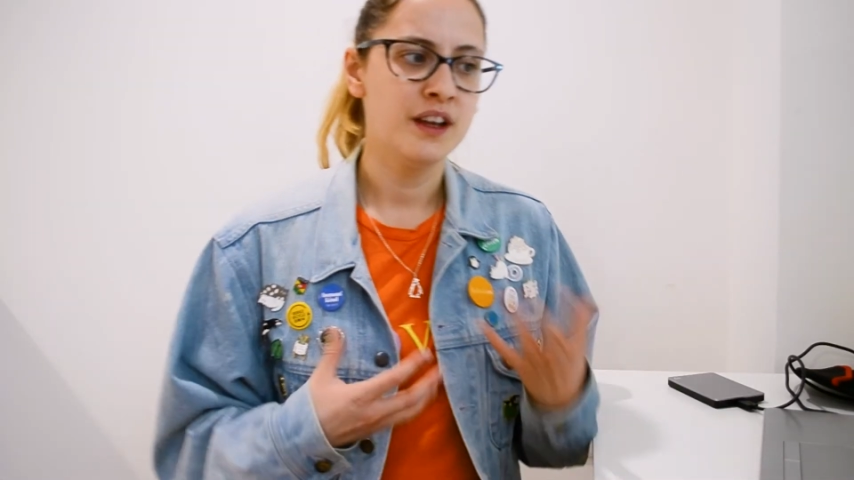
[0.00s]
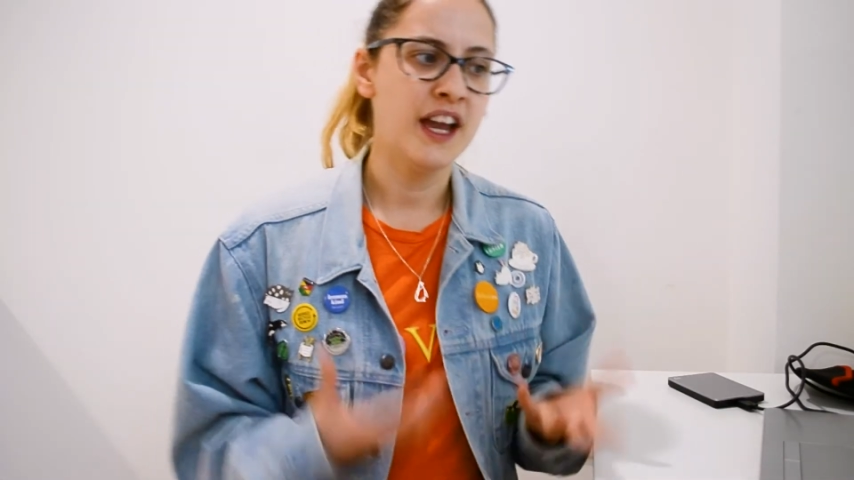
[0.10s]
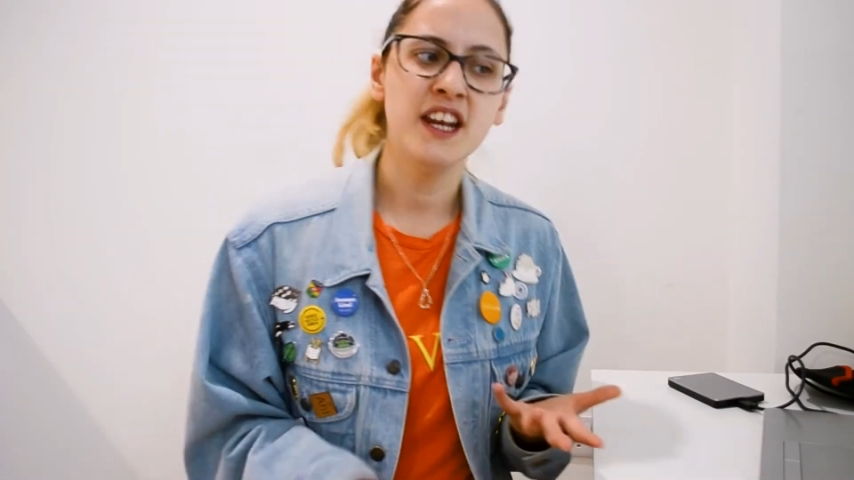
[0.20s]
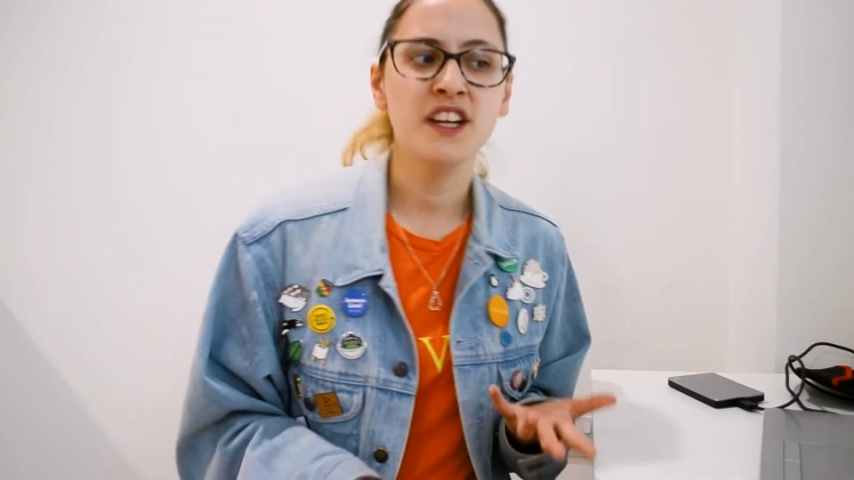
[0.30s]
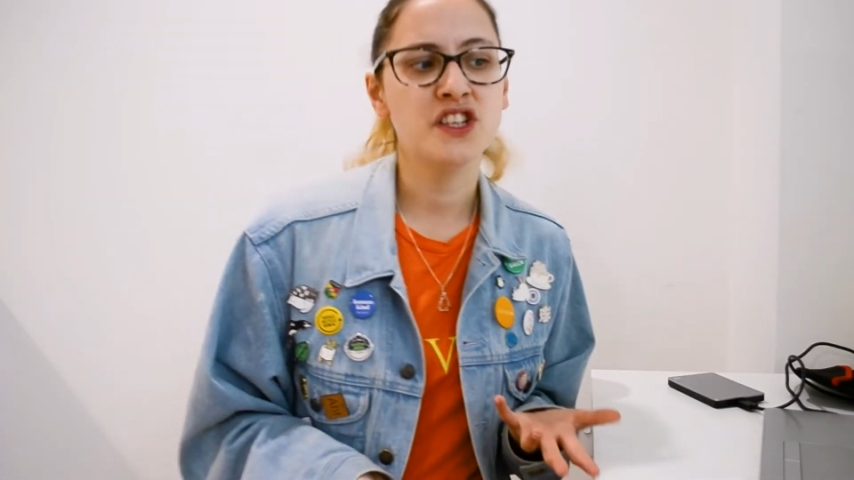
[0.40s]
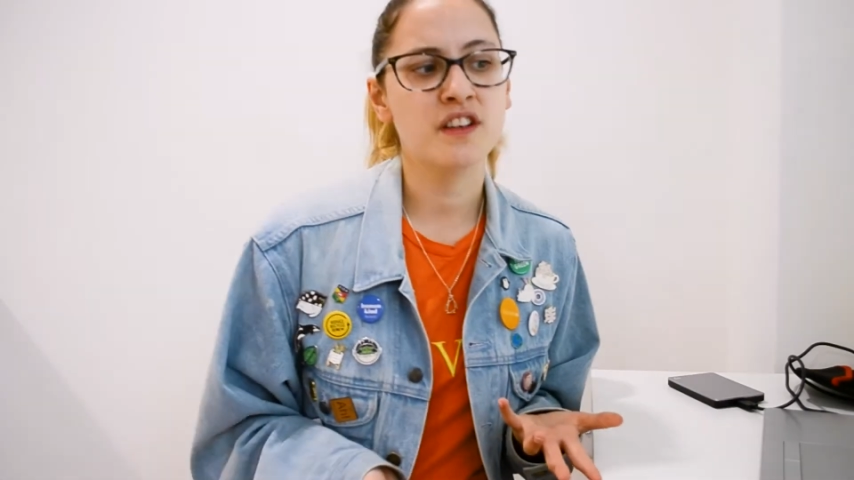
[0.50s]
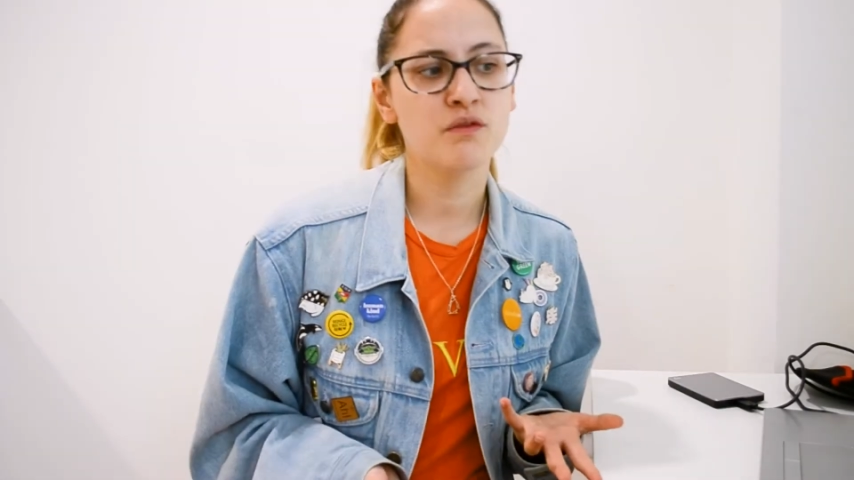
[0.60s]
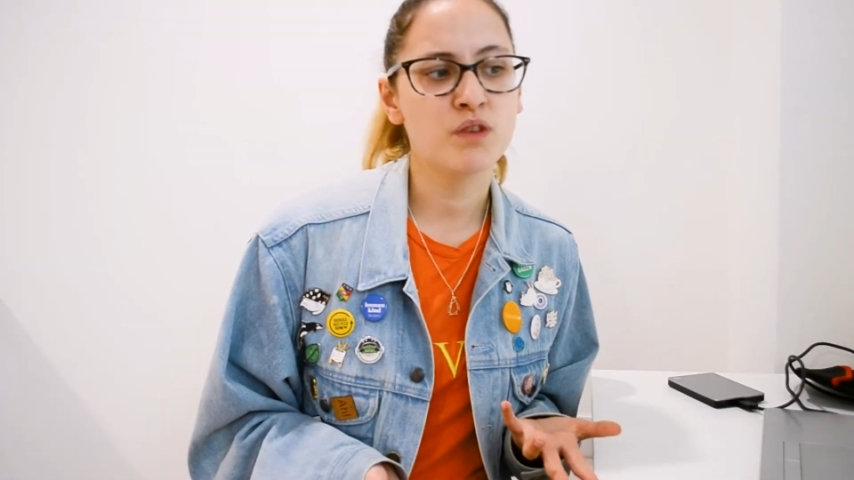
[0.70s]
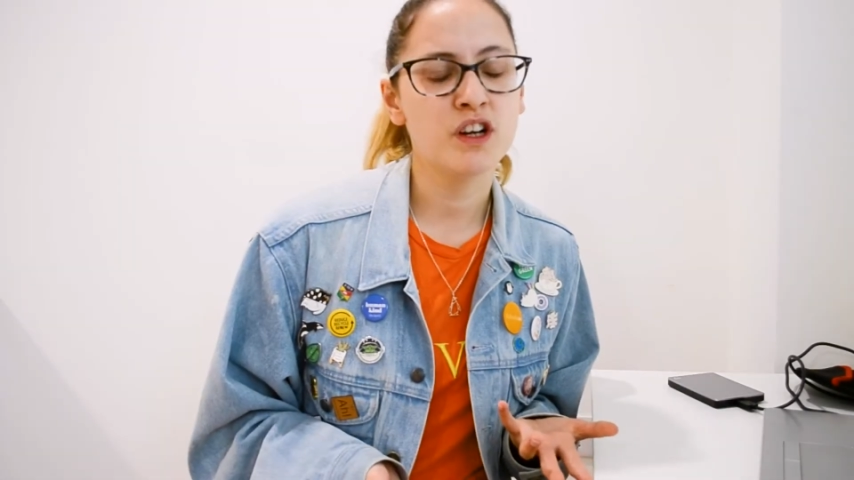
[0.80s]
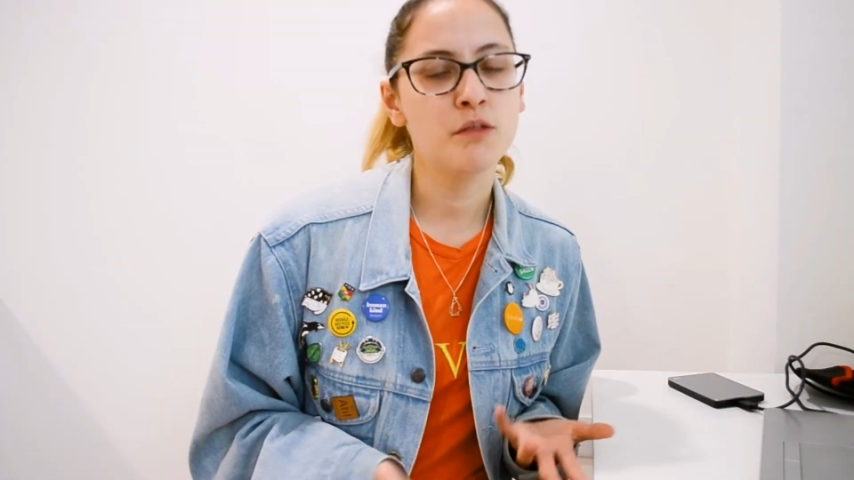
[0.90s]
ADHD isn't
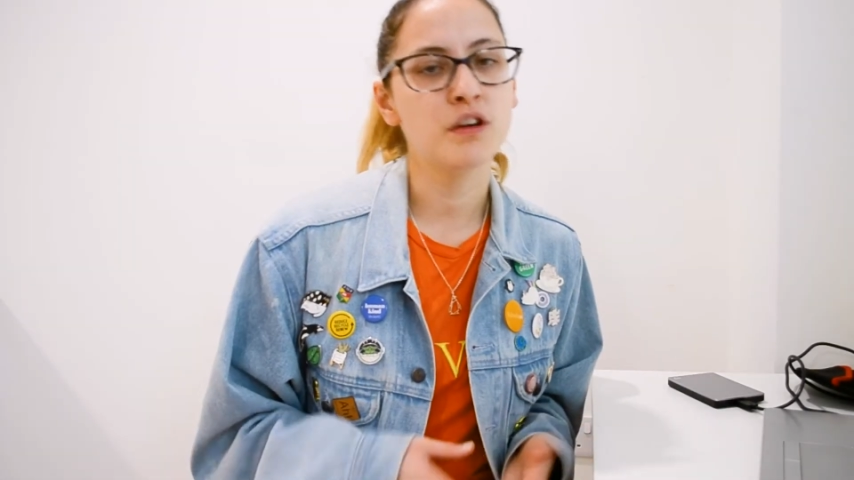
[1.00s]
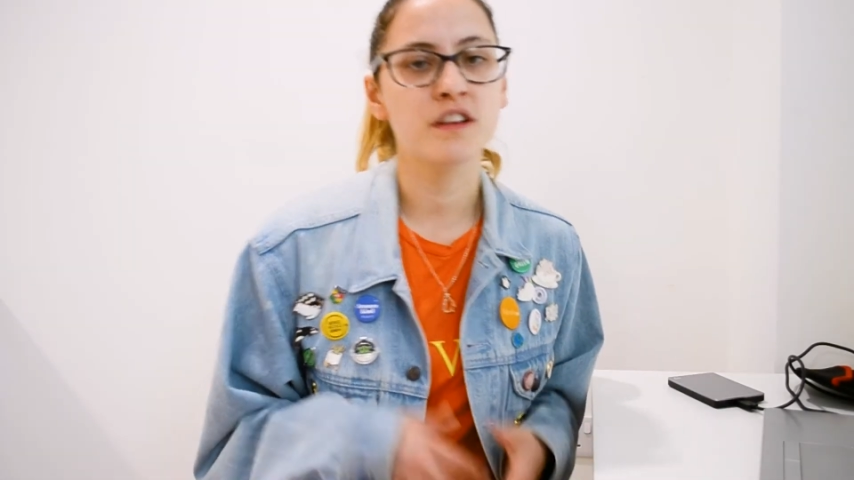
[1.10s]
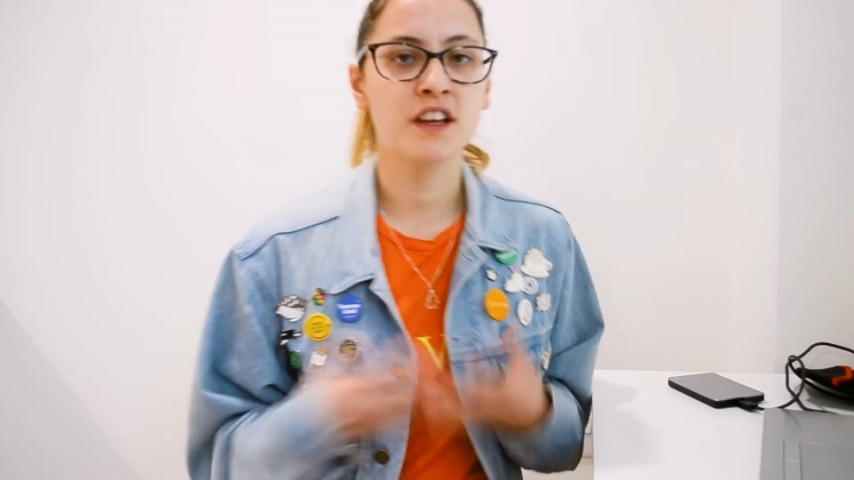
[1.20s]
real because